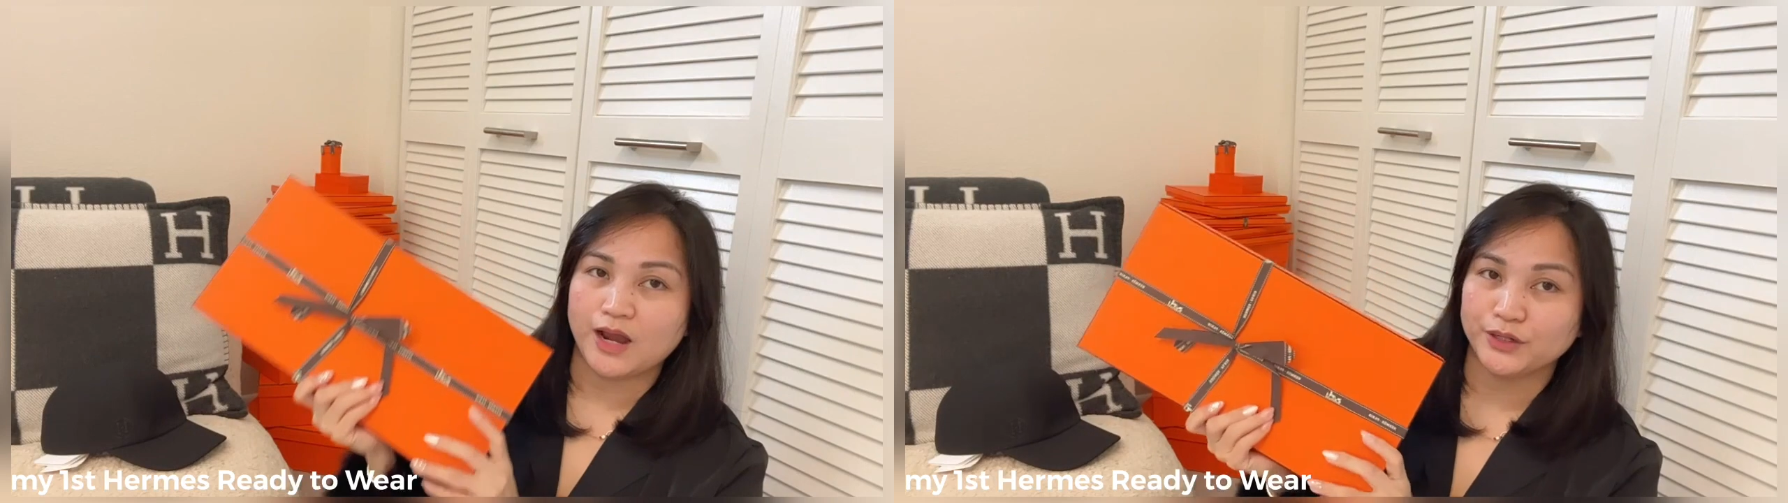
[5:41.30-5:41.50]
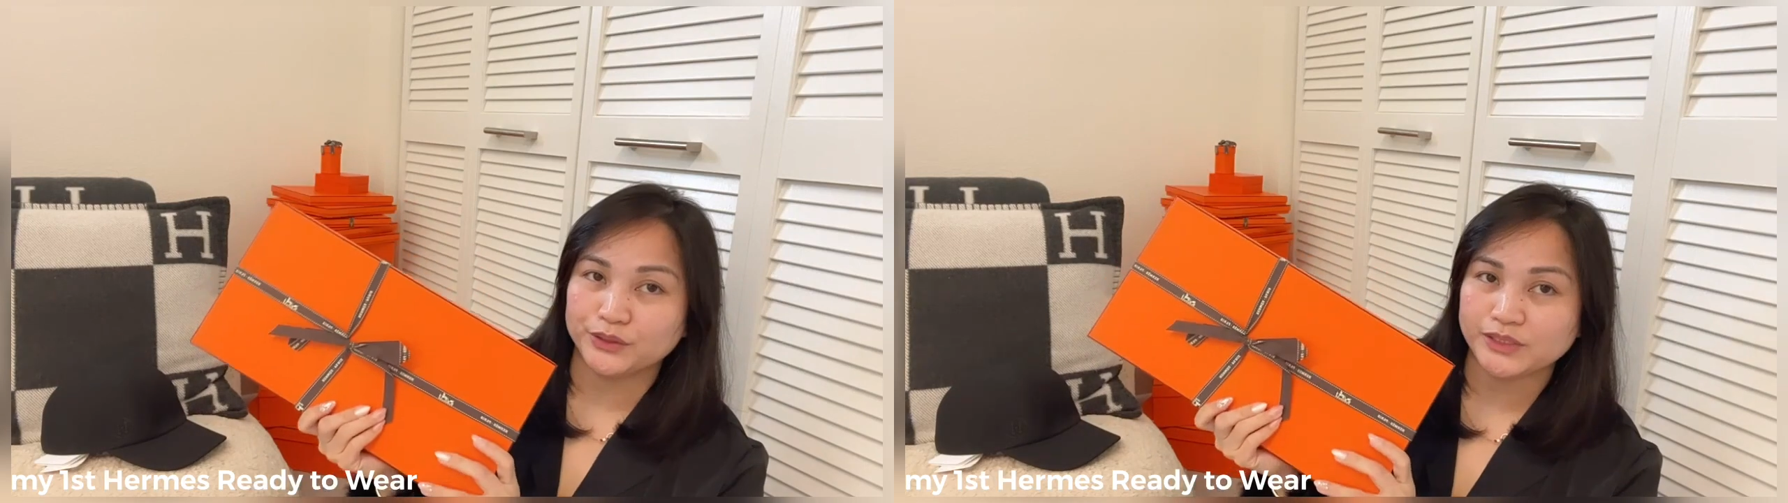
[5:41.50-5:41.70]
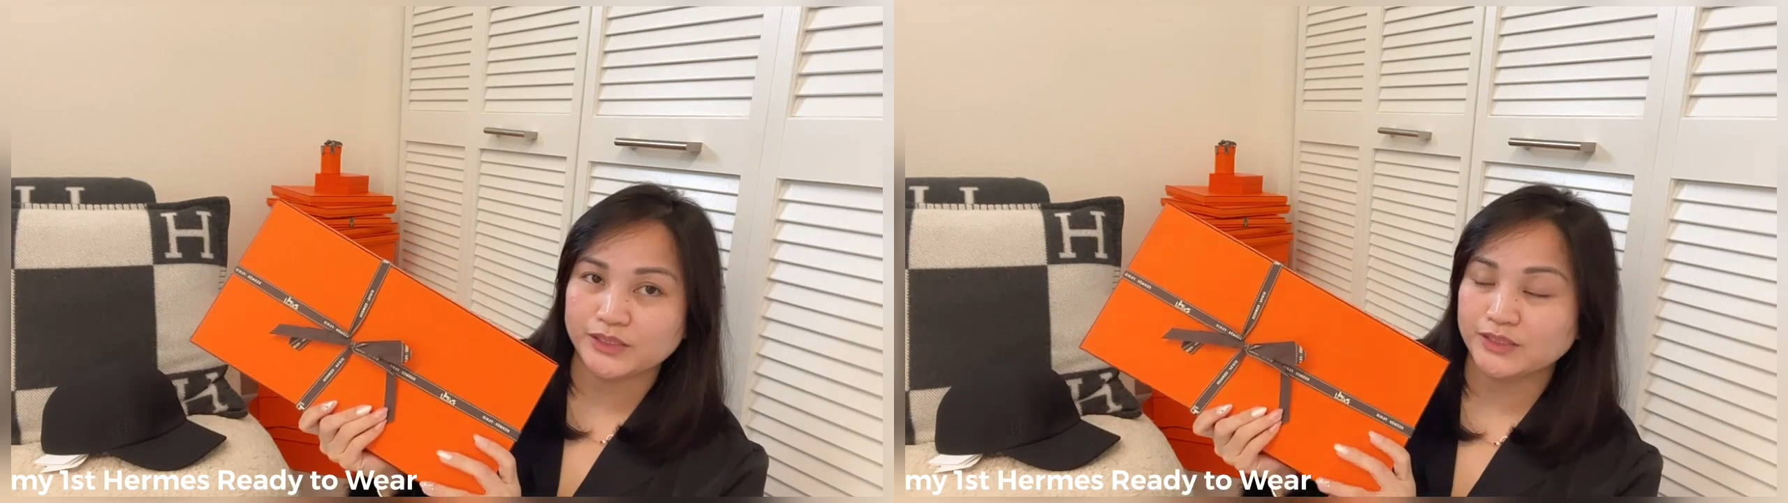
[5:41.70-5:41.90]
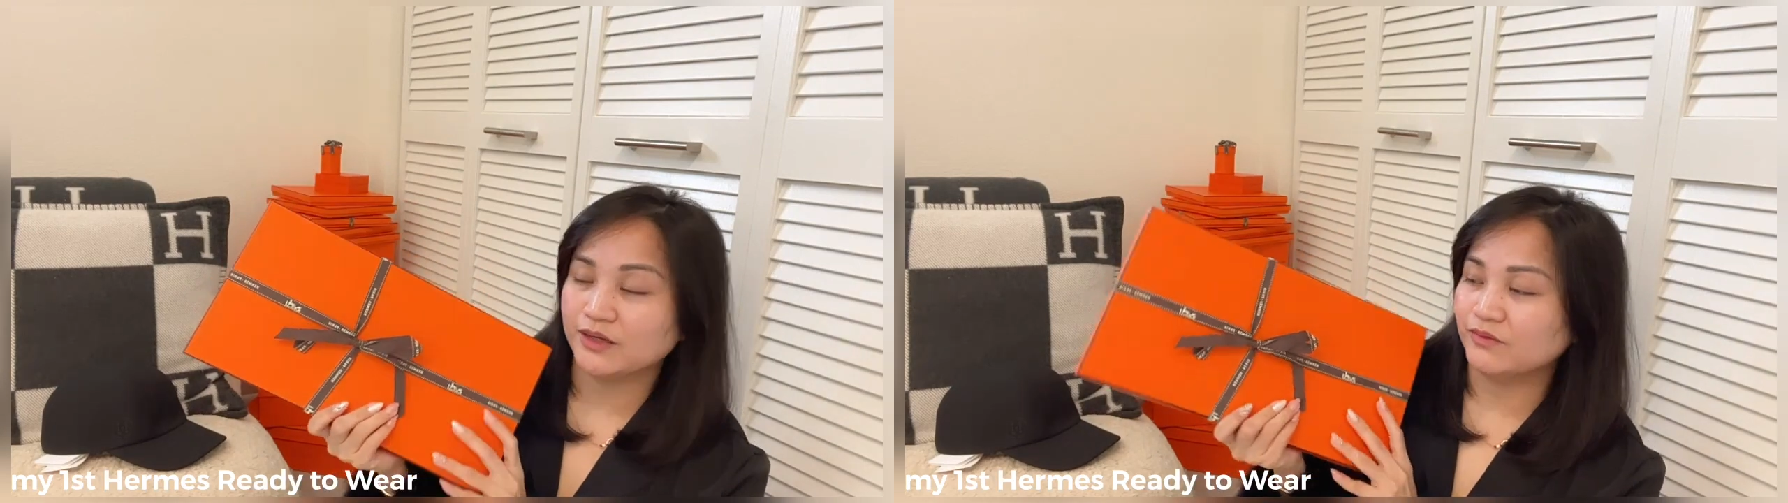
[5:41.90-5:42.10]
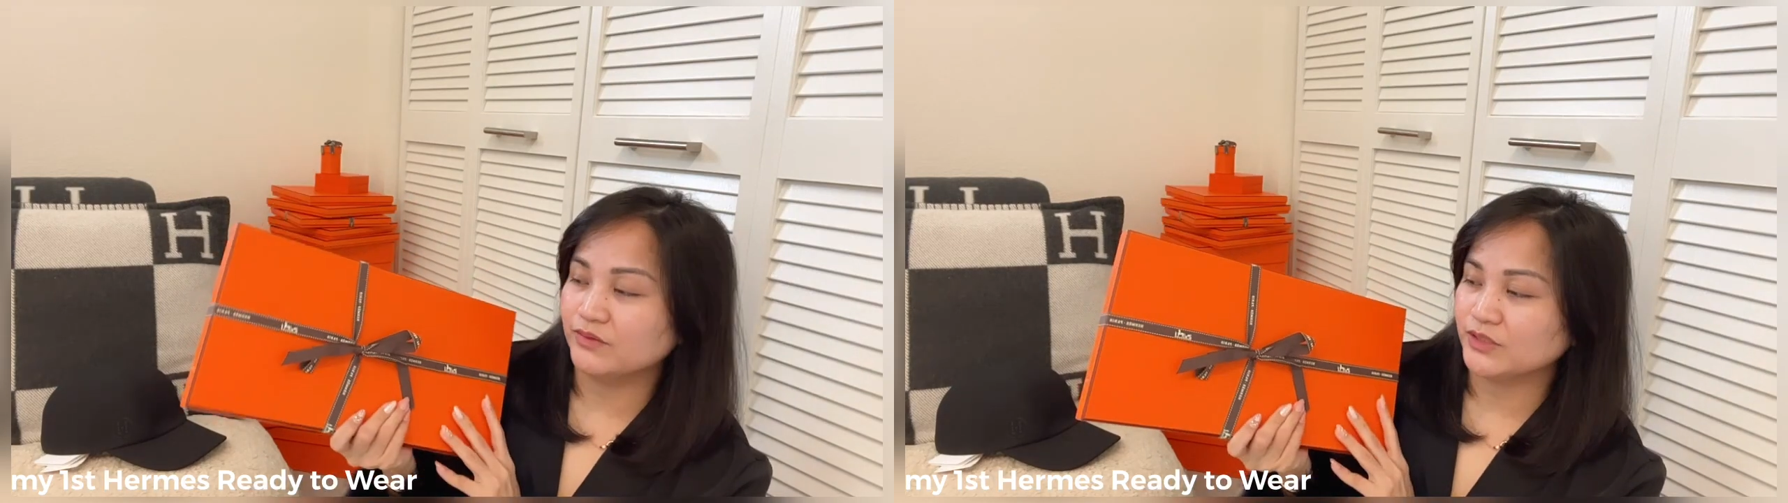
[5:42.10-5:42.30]

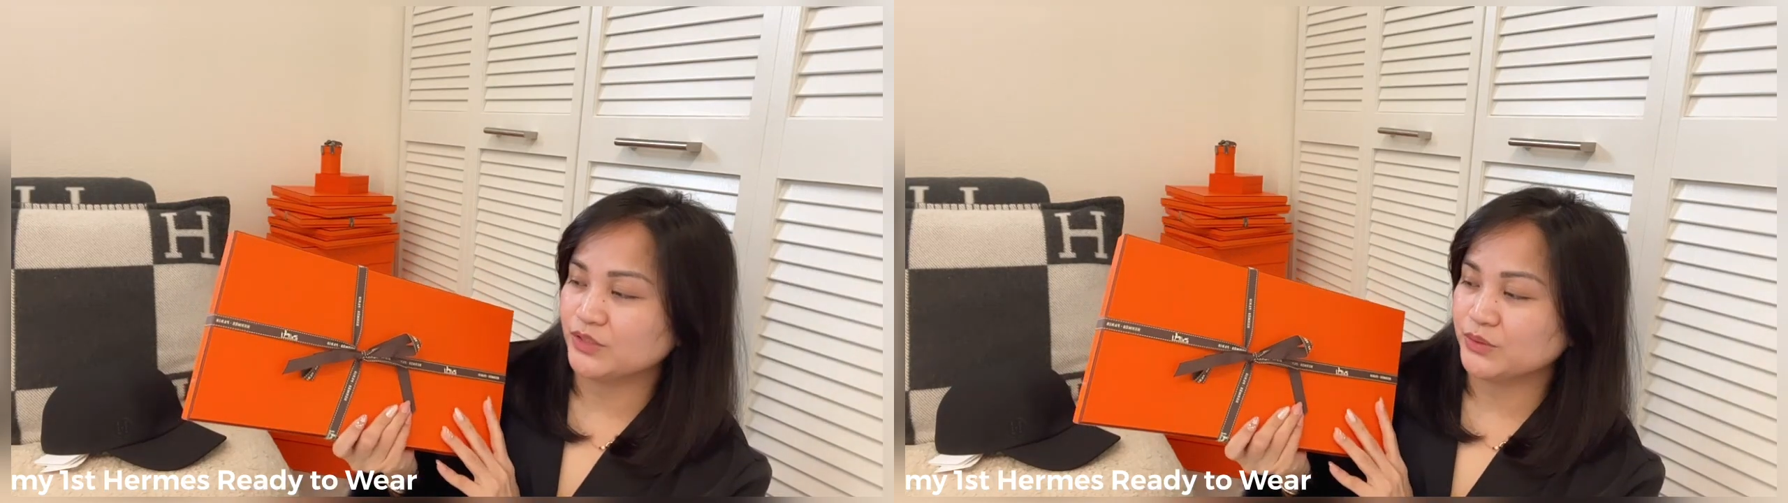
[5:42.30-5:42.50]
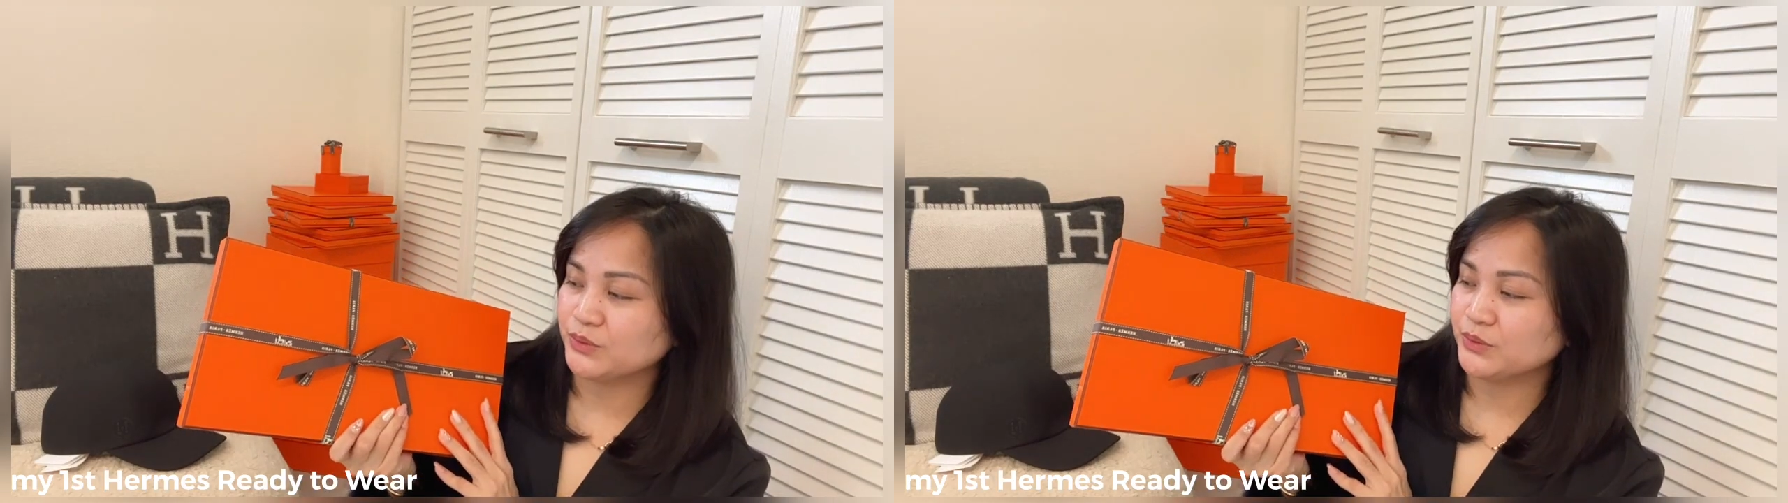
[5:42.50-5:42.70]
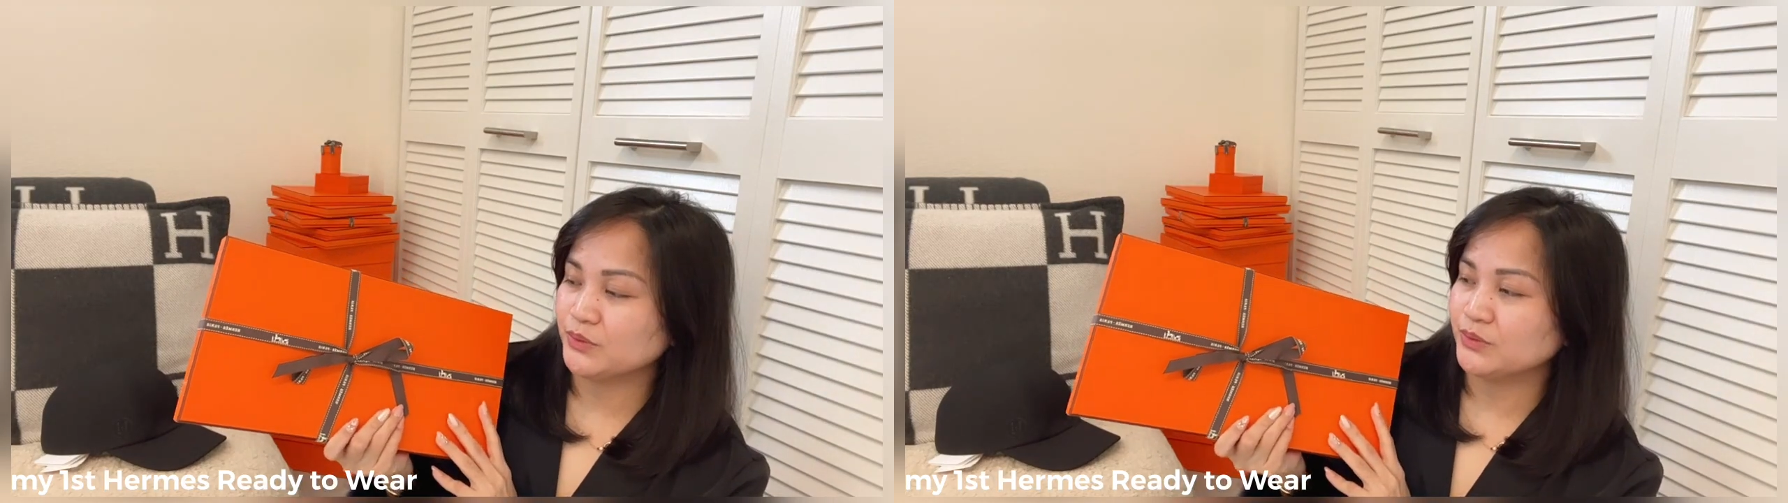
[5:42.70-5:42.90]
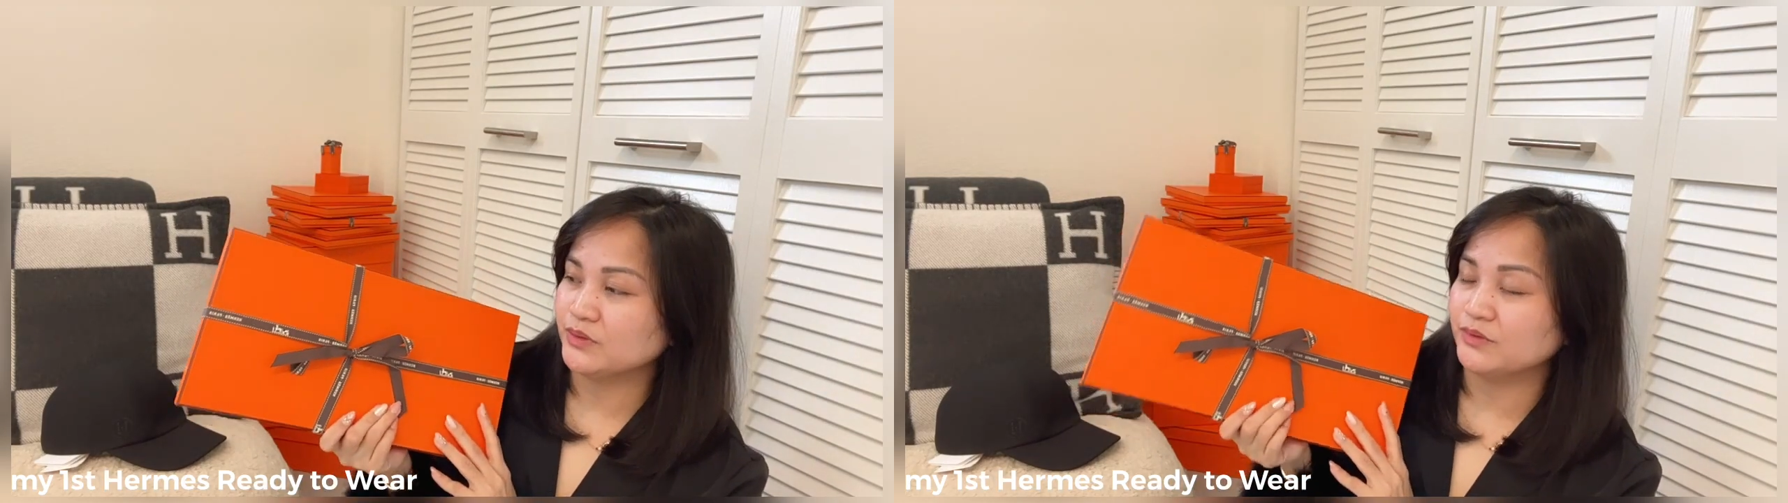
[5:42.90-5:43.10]
RTW